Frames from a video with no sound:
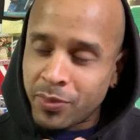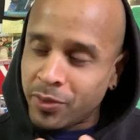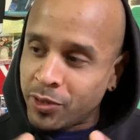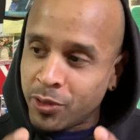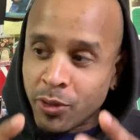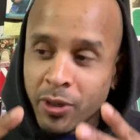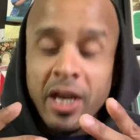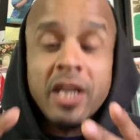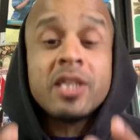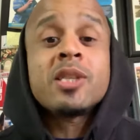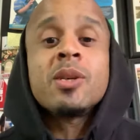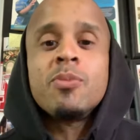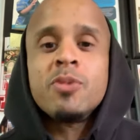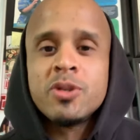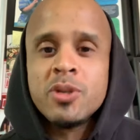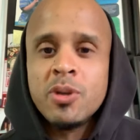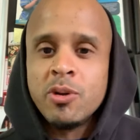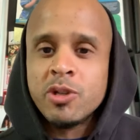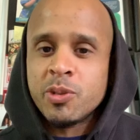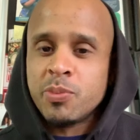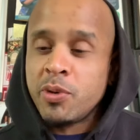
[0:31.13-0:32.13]
you'll get some
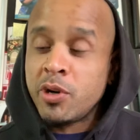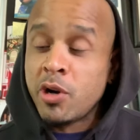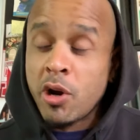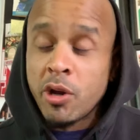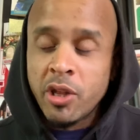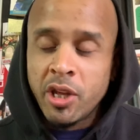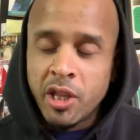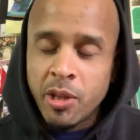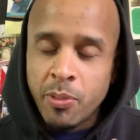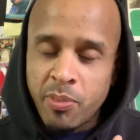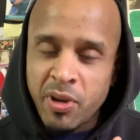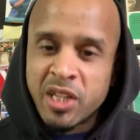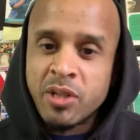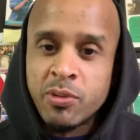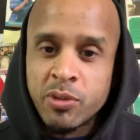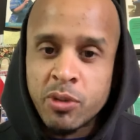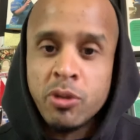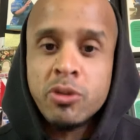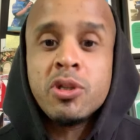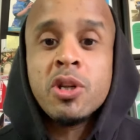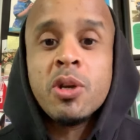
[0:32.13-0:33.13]
results, but are they the best
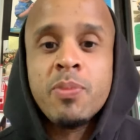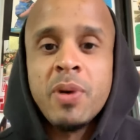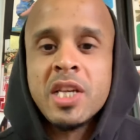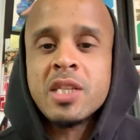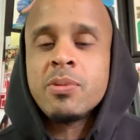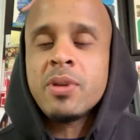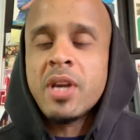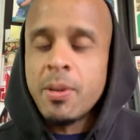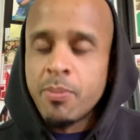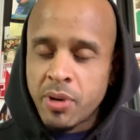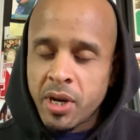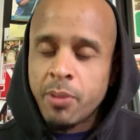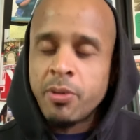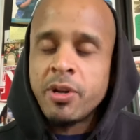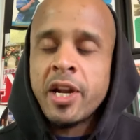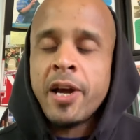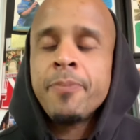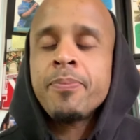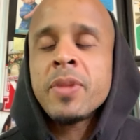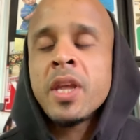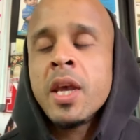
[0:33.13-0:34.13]
results you could possibly get? Probably
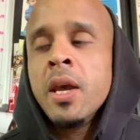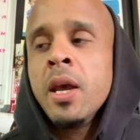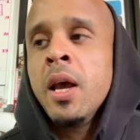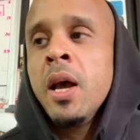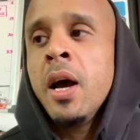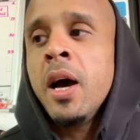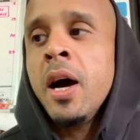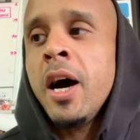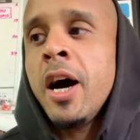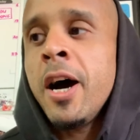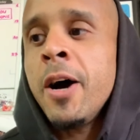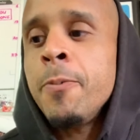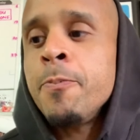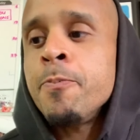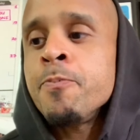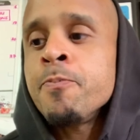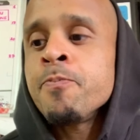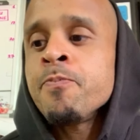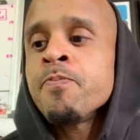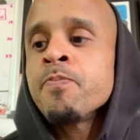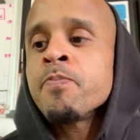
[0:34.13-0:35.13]
not.
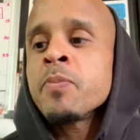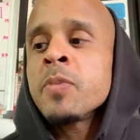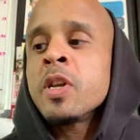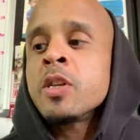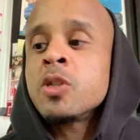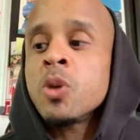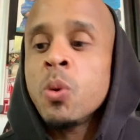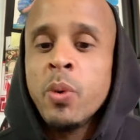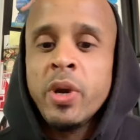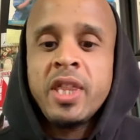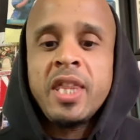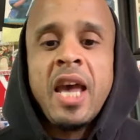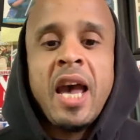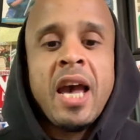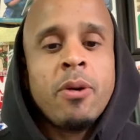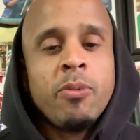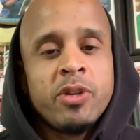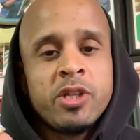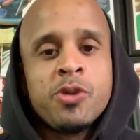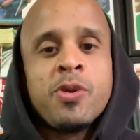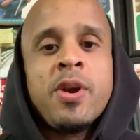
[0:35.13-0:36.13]
So with
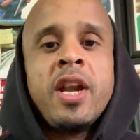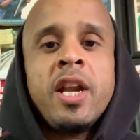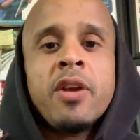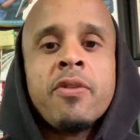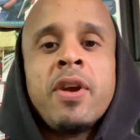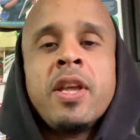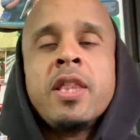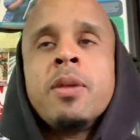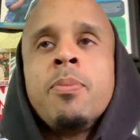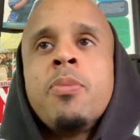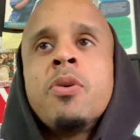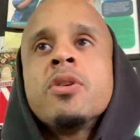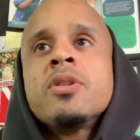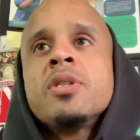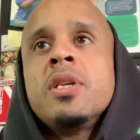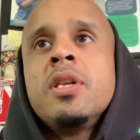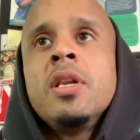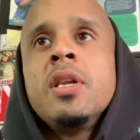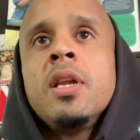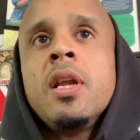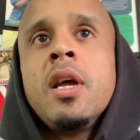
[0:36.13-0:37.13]
that, with training, right? The
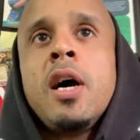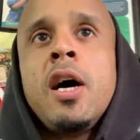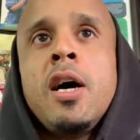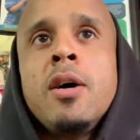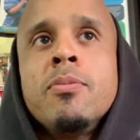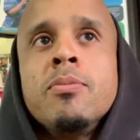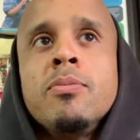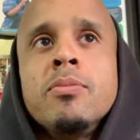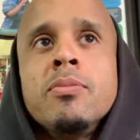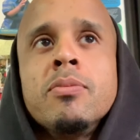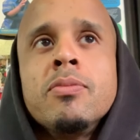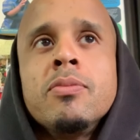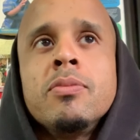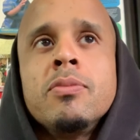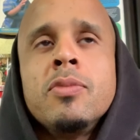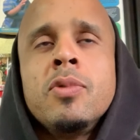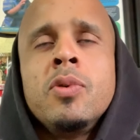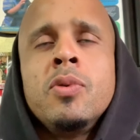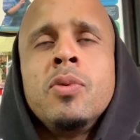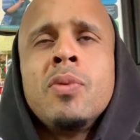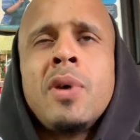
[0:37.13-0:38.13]
person
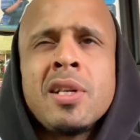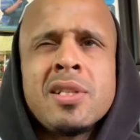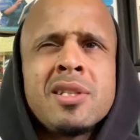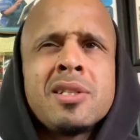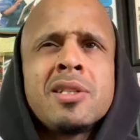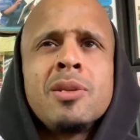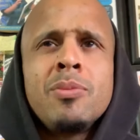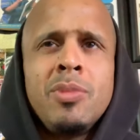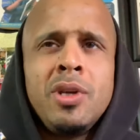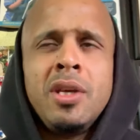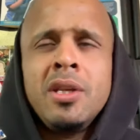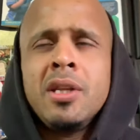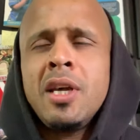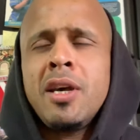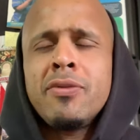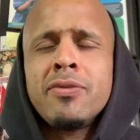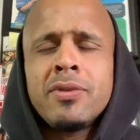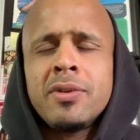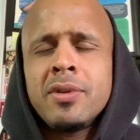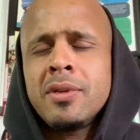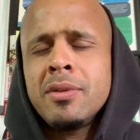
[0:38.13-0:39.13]
who wants to be
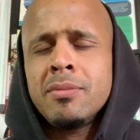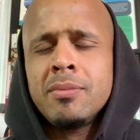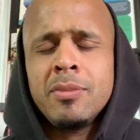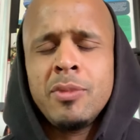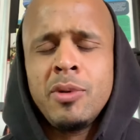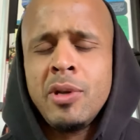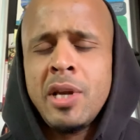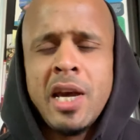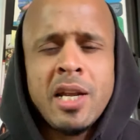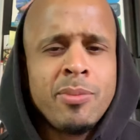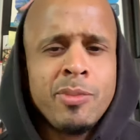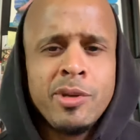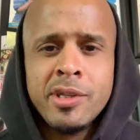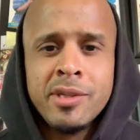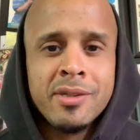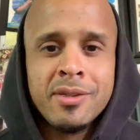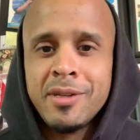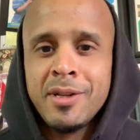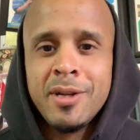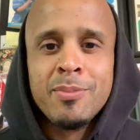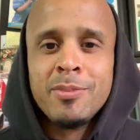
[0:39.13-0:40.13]
left
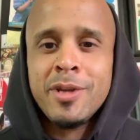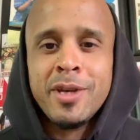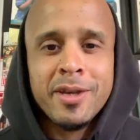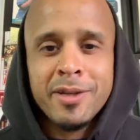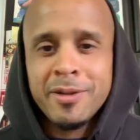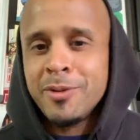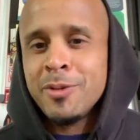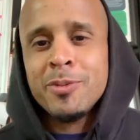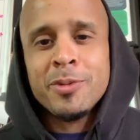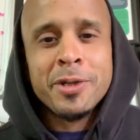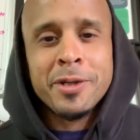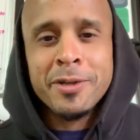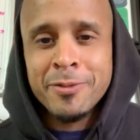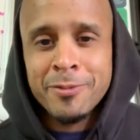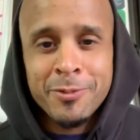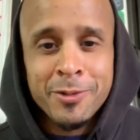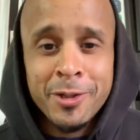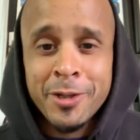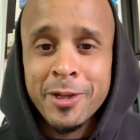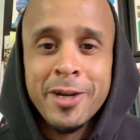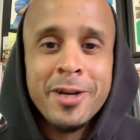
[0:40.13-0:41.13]
unanimous, and I'm like, nobody
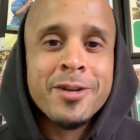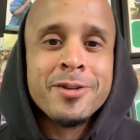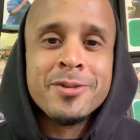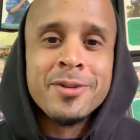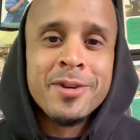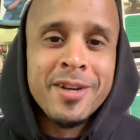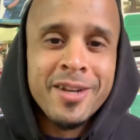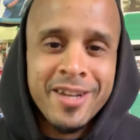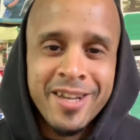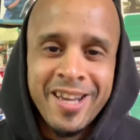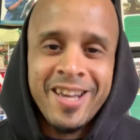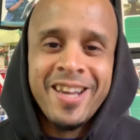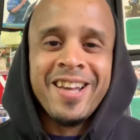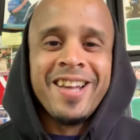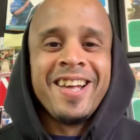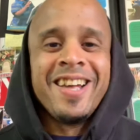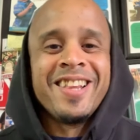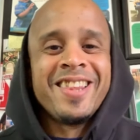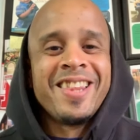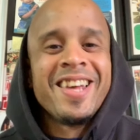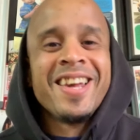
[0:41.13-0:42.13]
really cares, right?
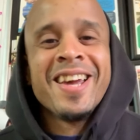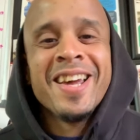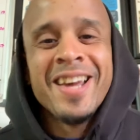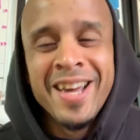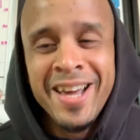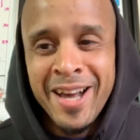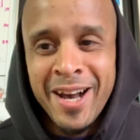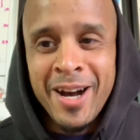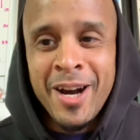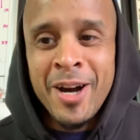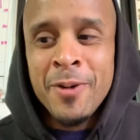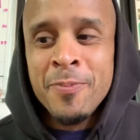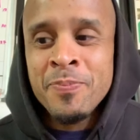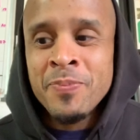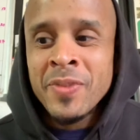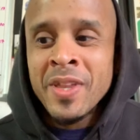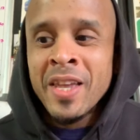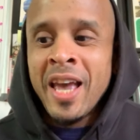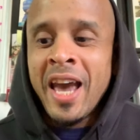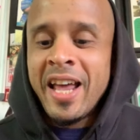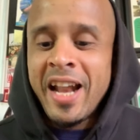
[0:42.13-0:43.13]
I think,
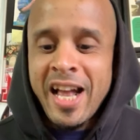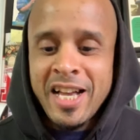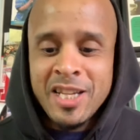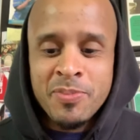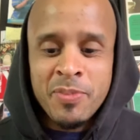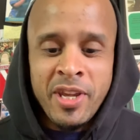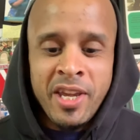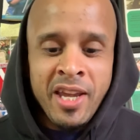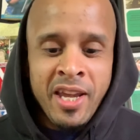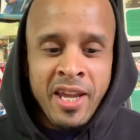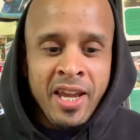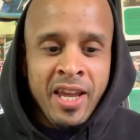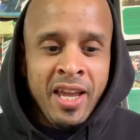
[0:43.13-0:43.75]
had asked me